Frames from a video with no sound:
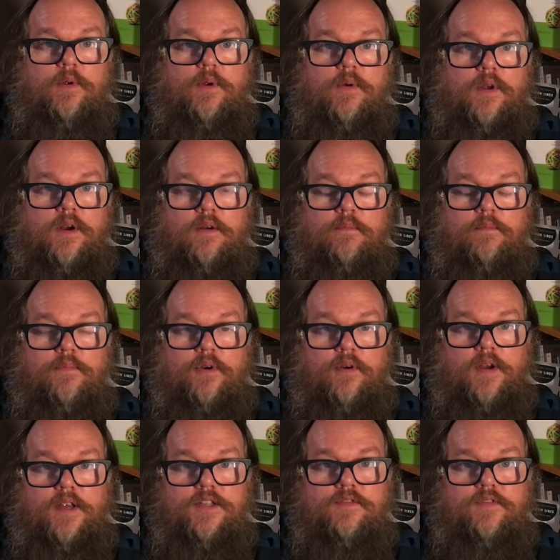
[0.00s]
want to
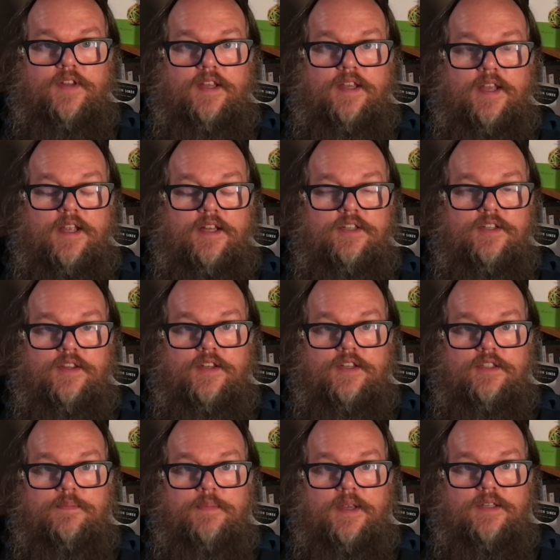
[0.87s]
progressively engage in this
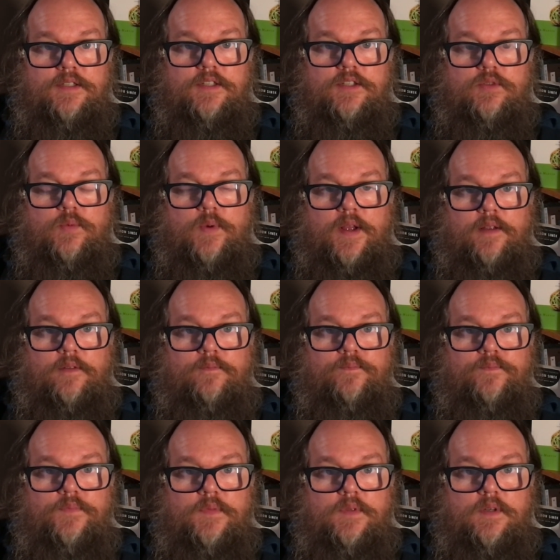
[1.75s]
space as well.
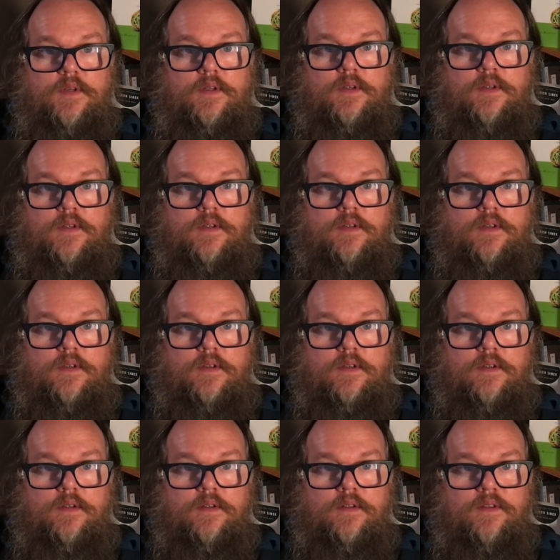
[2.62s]

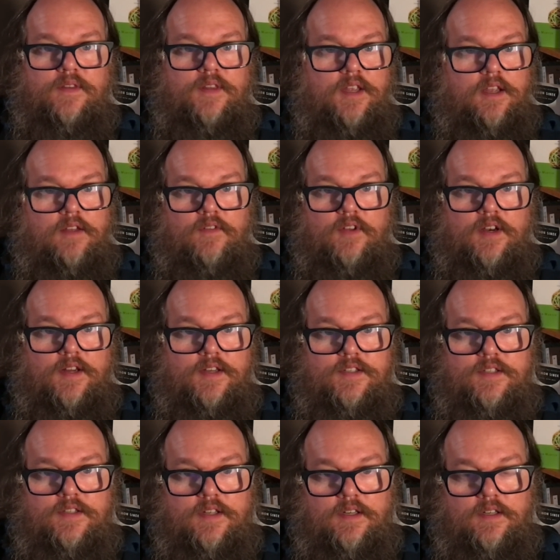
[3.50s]
Think of it
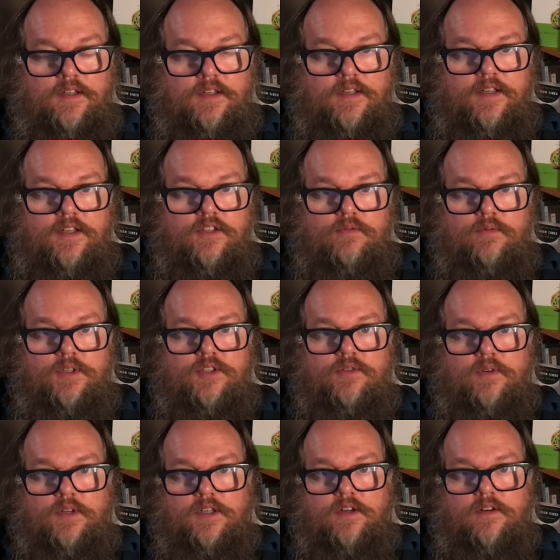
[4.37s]
as the least
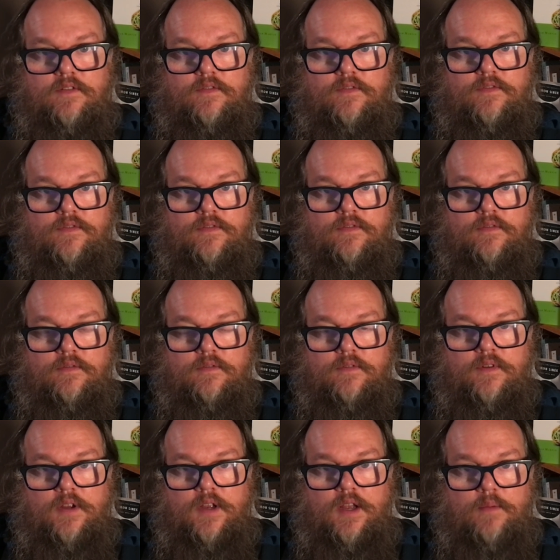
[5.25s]
restrictive
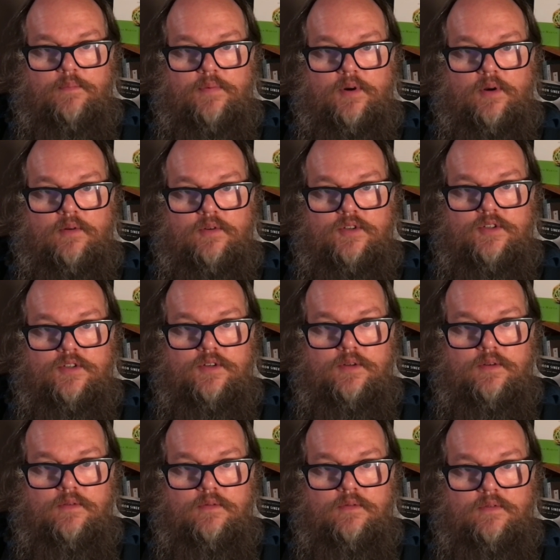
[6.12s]
approach
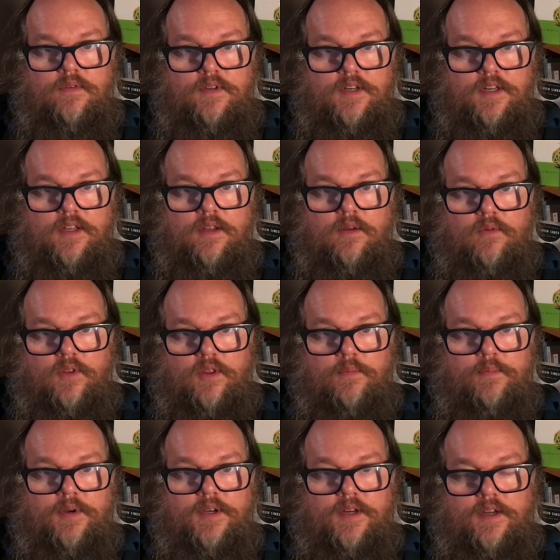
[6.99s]
to dealing with a
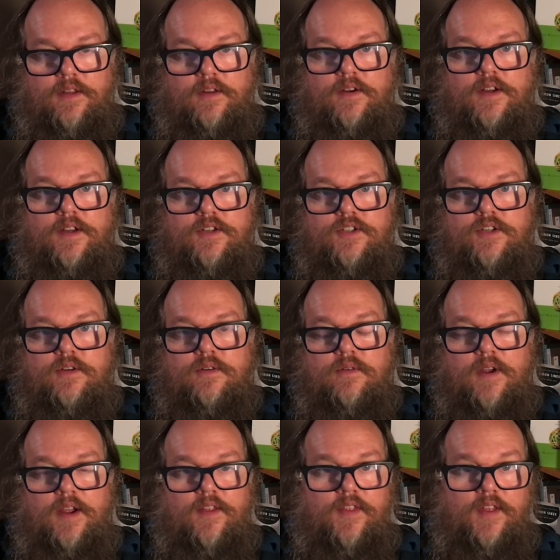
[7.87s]
particular
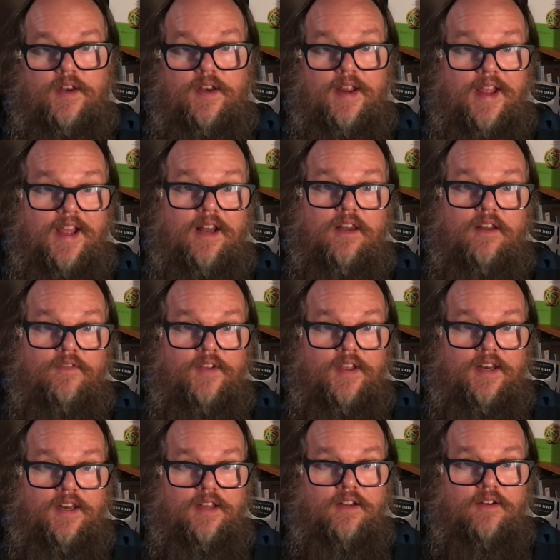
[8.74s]
issue and then
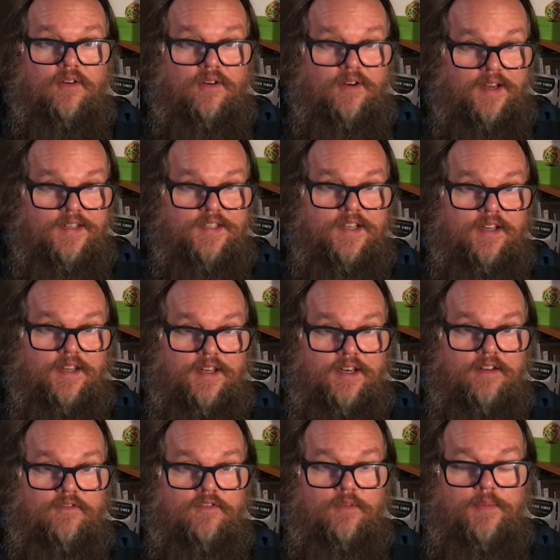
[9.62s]
elevating or
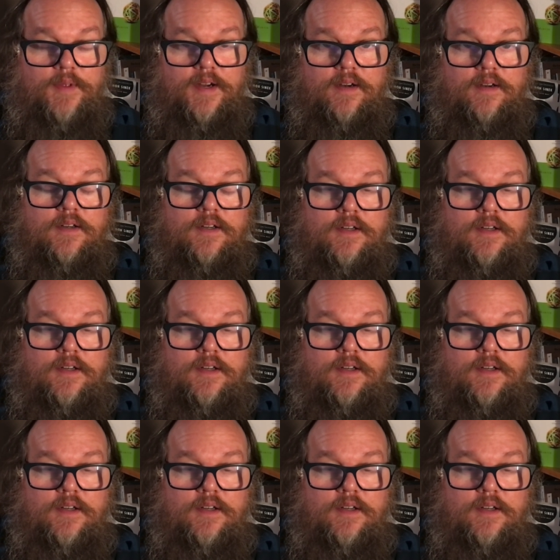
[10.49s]
escalating from there.